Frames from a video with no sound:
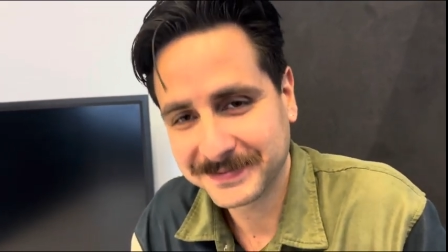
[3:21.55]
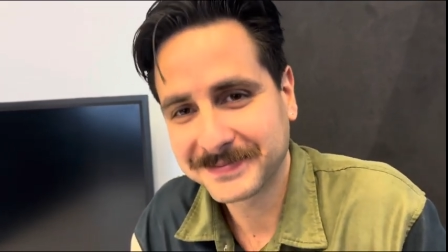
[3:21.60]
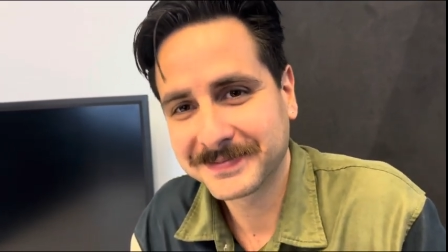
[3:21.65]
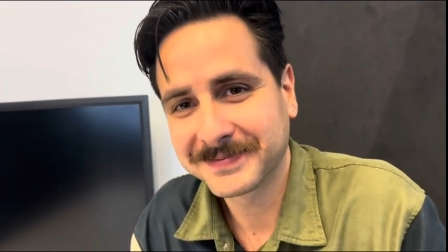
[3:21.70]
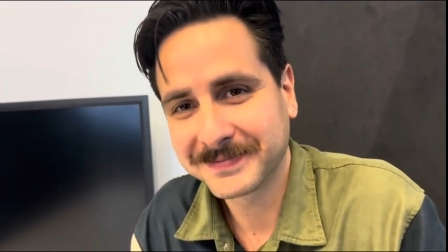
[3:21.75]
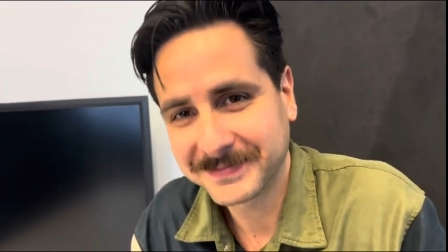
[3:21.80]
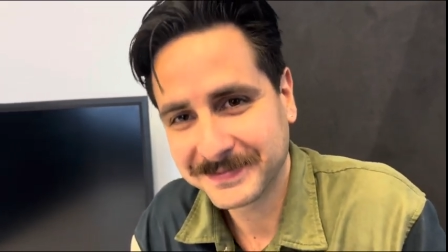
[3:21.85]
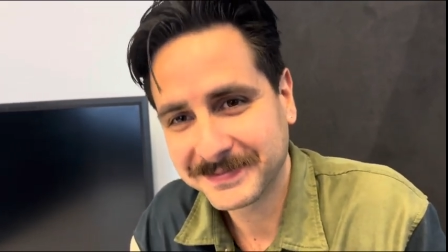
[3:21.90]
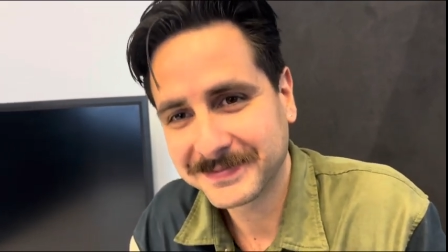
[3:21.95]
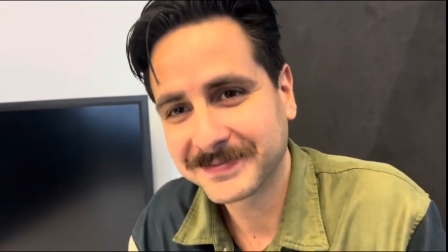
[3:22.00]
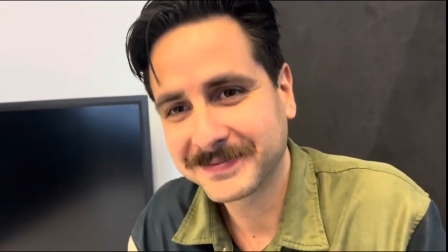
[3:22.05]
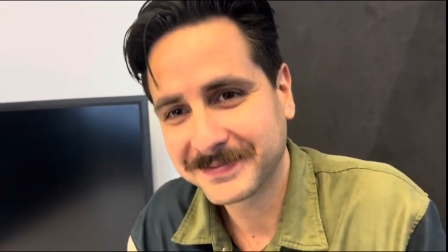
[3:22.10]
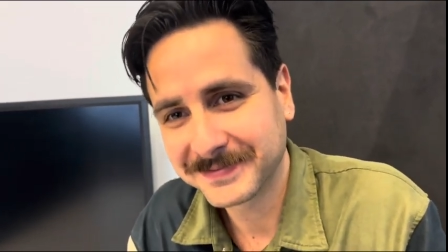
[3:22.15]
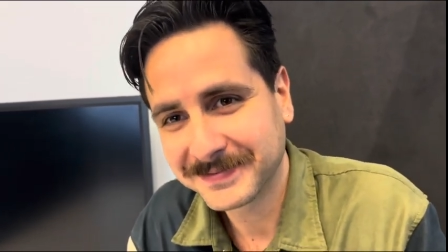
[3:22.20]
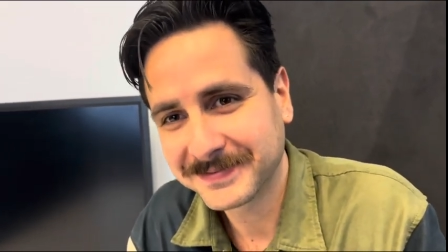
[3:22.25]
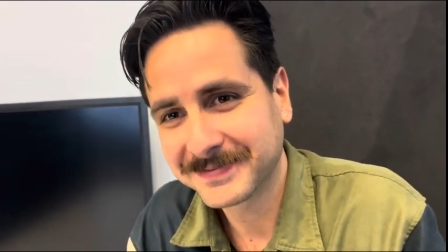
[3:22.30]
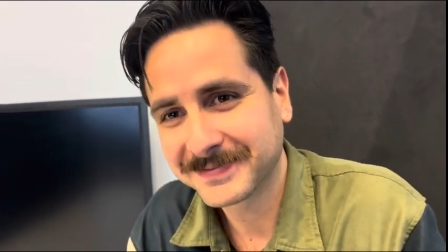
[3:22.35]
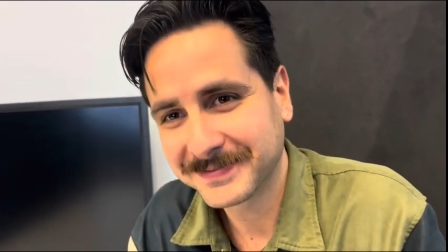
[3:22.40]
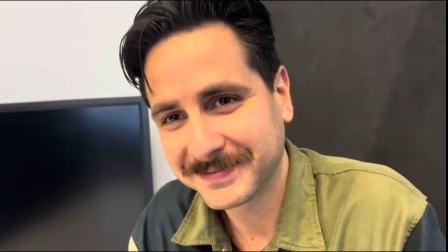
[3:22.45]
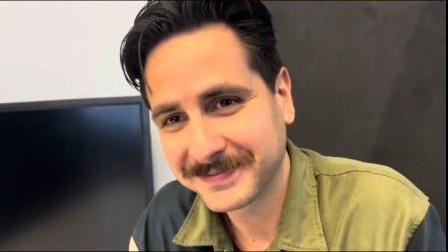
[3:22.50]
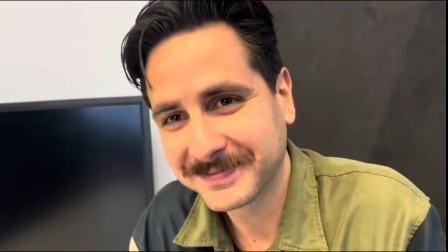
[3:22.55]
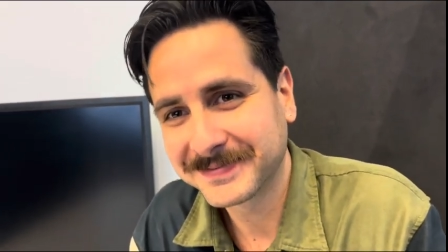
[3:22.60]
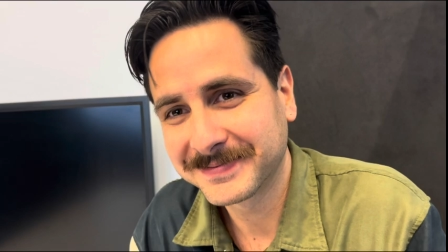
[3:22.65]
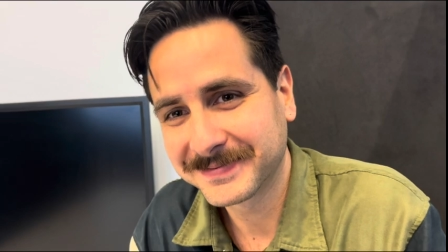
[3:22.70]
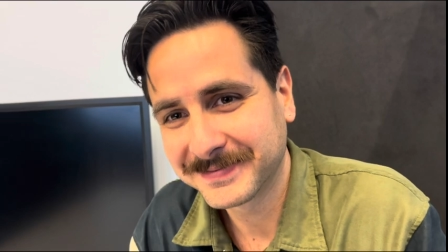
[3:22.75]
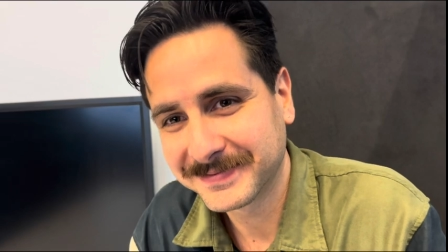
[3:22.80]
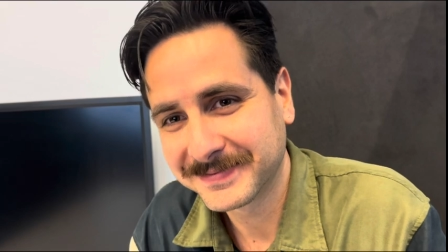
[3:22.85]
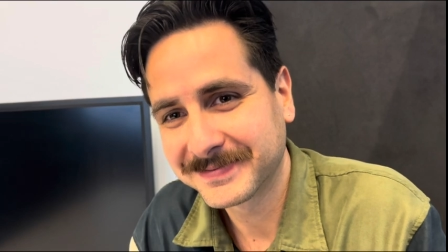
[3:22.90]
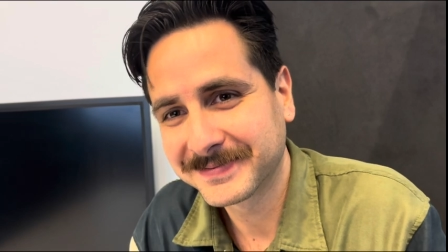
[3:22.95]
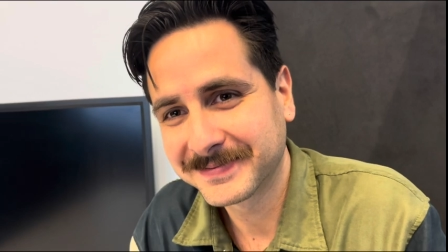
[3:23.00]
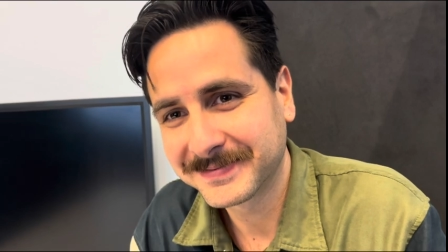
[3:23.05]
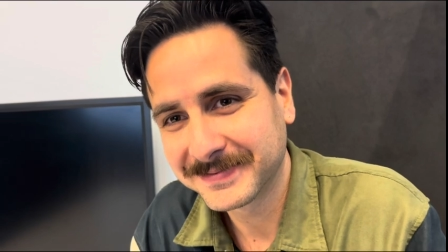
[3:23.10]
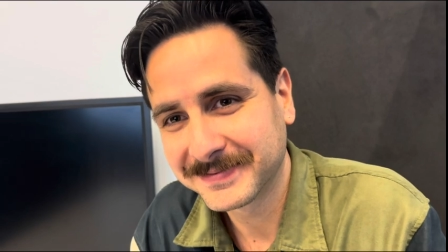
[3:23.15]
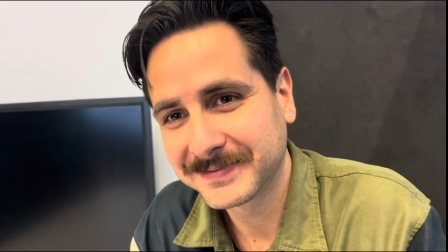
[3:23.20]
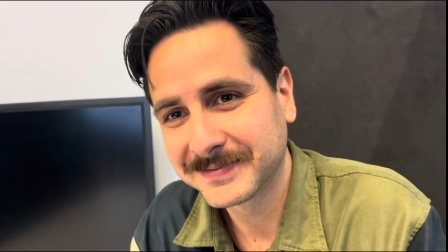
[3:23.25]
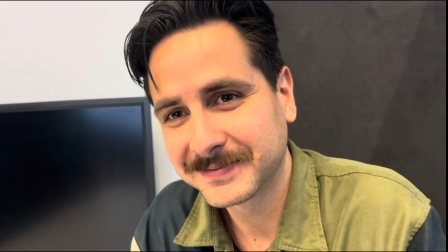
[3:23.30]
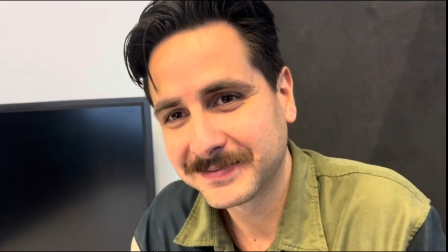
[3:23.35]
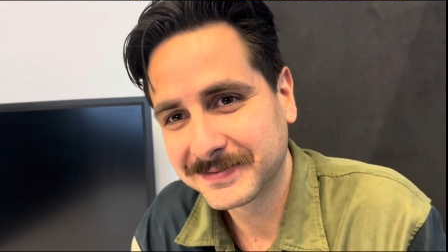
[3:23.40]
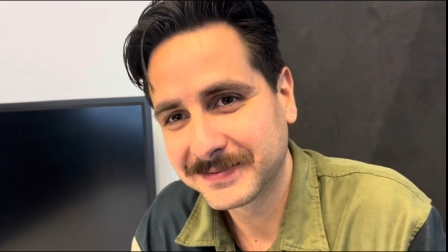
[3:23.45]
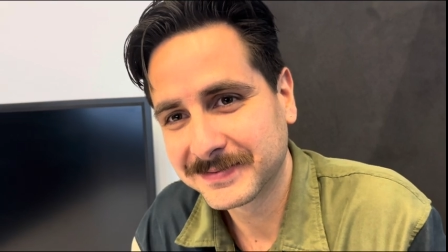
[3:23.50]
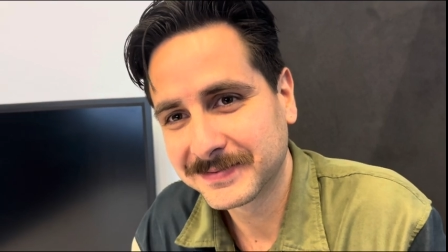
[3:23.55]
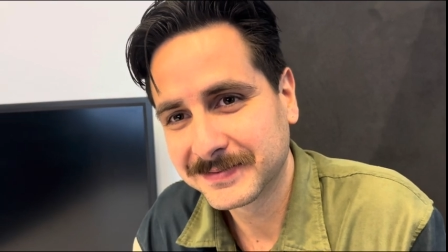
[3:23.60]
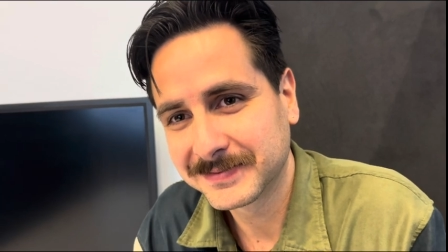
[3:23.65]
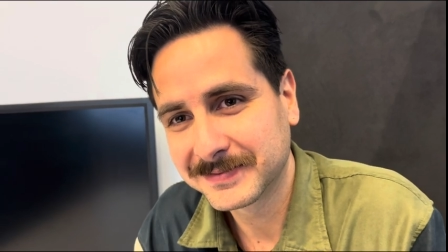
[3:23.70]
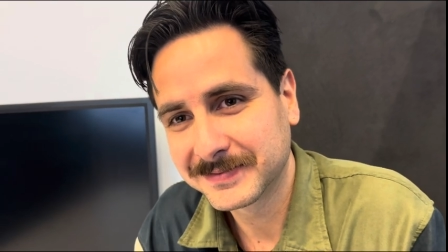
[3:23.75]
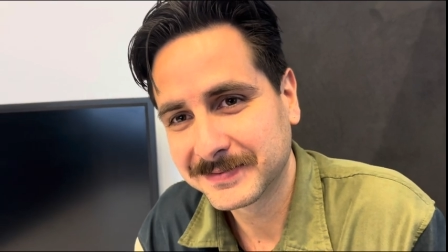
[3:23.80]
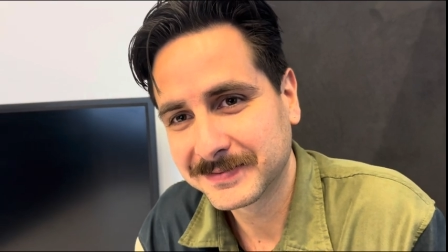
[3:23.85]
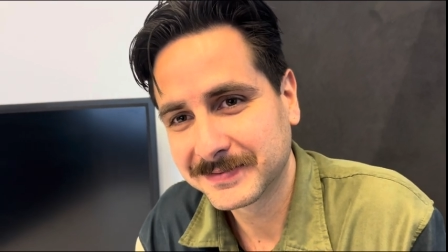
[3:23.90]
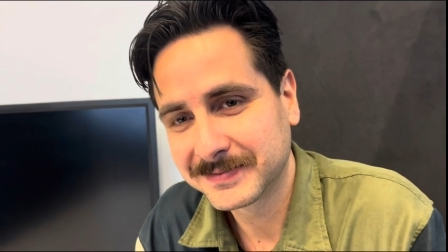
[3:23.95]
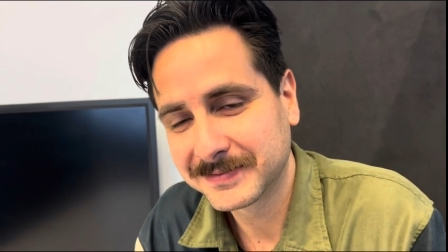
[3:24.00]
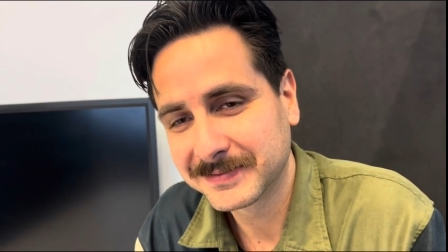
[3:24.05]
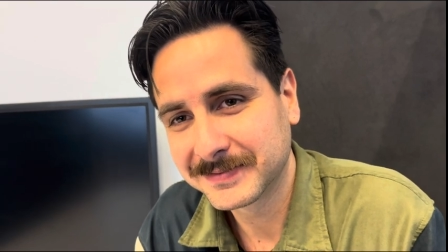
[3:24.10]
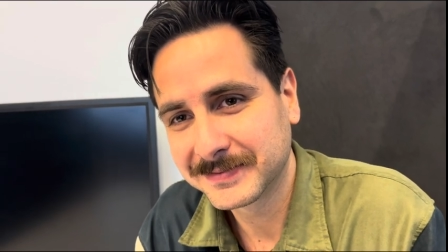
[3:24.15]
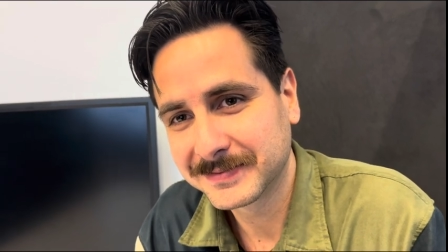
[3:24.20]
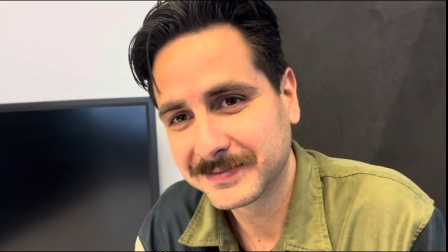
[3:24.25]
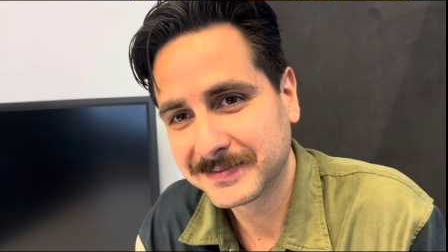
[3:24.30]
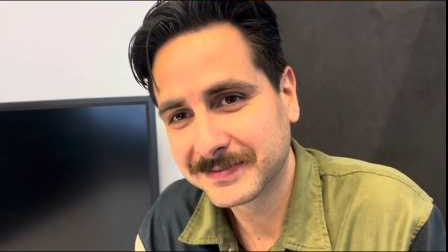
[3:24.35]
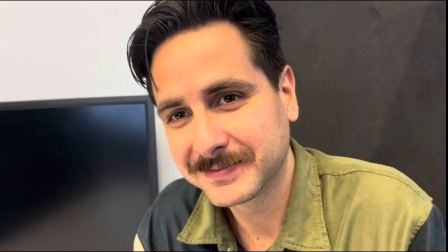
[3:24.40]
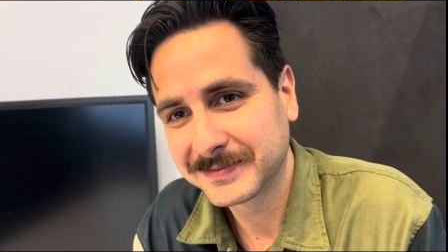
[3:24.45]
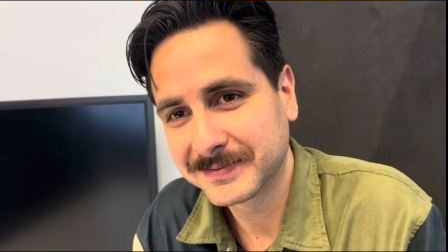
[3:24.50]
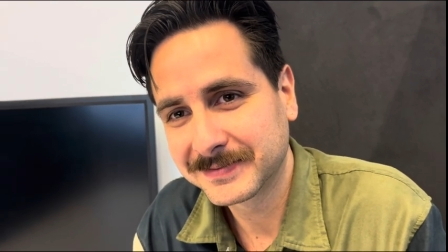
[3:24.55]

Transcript: Wow, I mean, when you look at that game now,